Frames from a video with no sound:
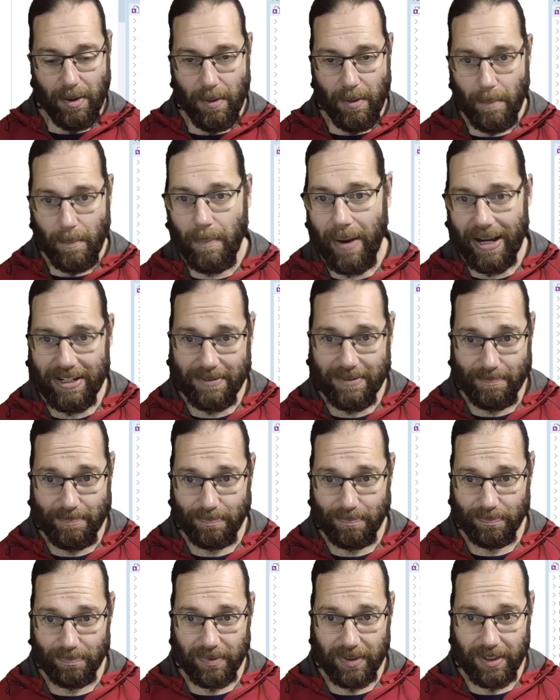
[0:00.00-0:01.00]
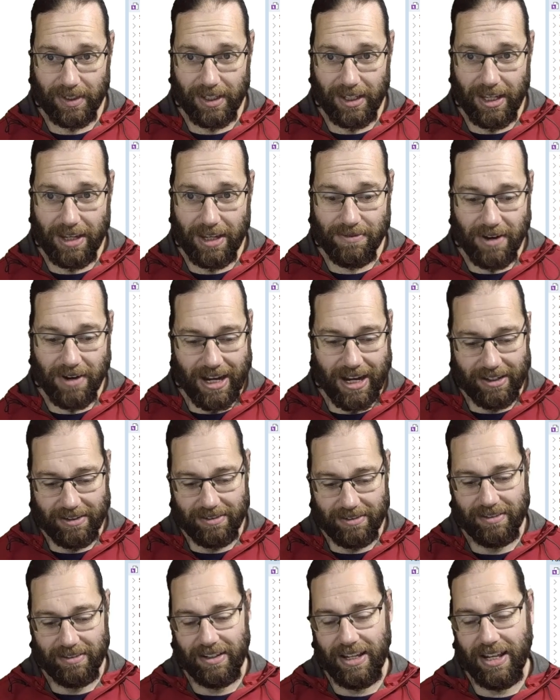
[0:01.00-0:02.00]
But if I,
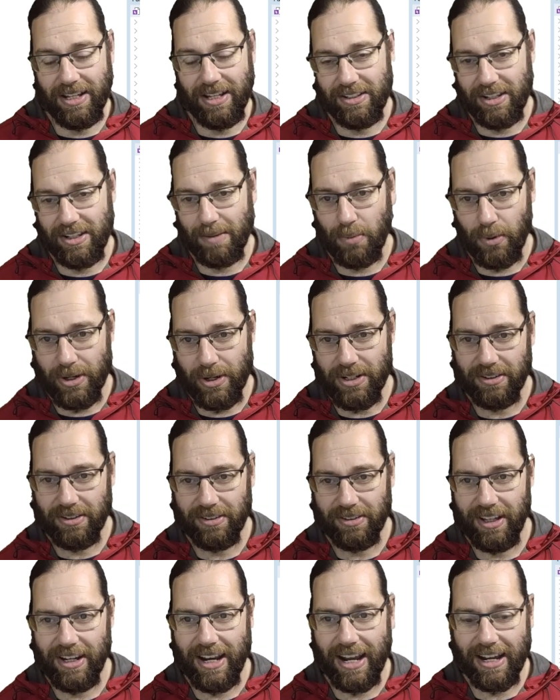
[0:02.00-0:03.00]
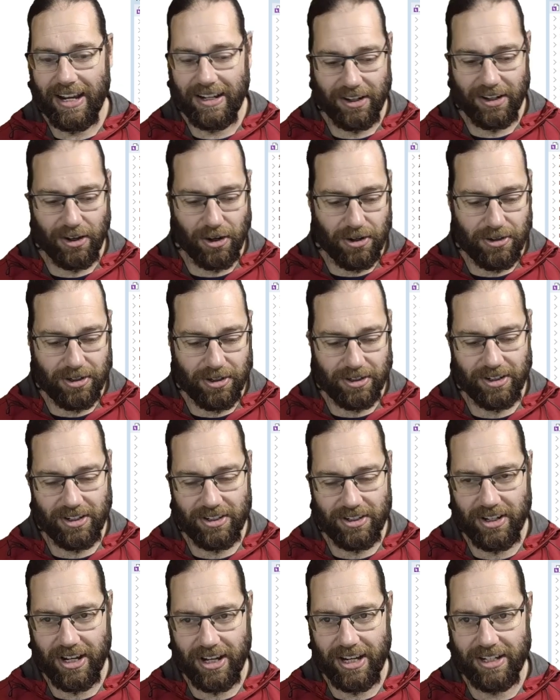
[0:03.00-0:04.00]
at some point in our code,
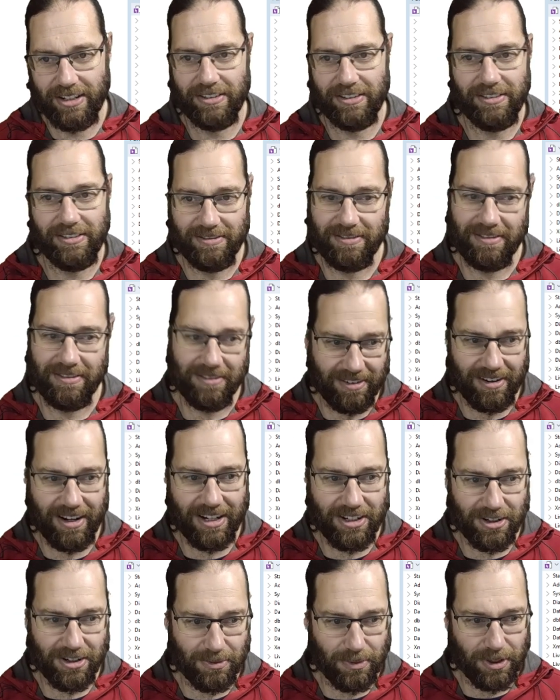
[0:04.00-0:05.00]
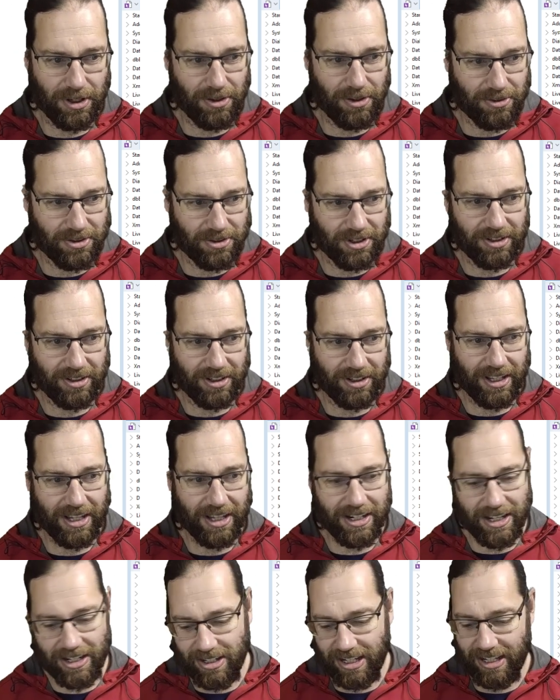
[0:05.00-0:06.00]
decide I don't want to use an
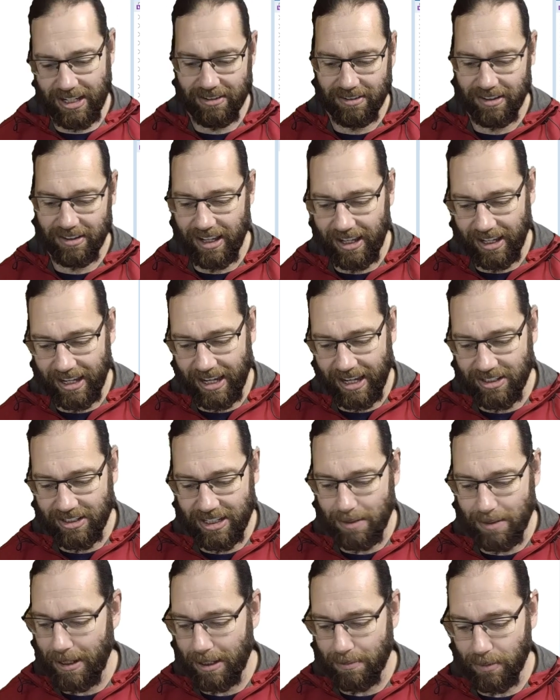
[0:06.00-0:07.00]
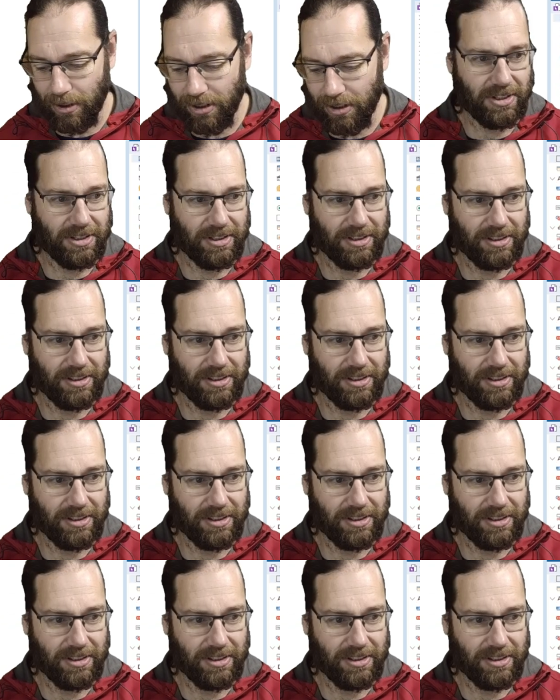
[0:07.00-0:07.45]
indie HTTP component,